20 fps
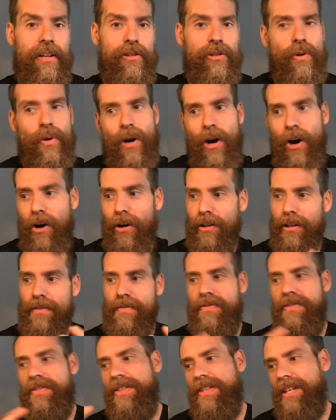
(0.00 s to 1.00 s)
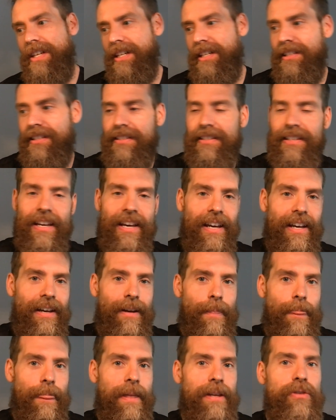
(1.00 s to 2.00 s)
So all of this
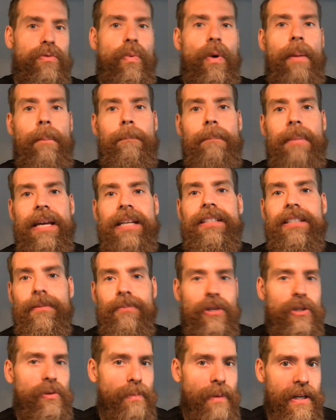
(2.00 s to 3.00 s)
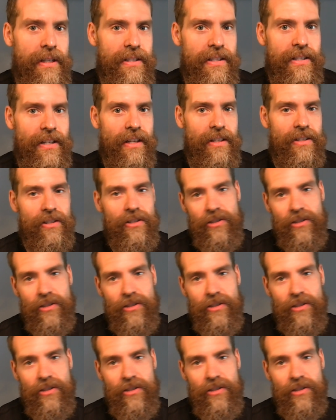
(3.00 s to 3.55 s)
is what makes up this presentation,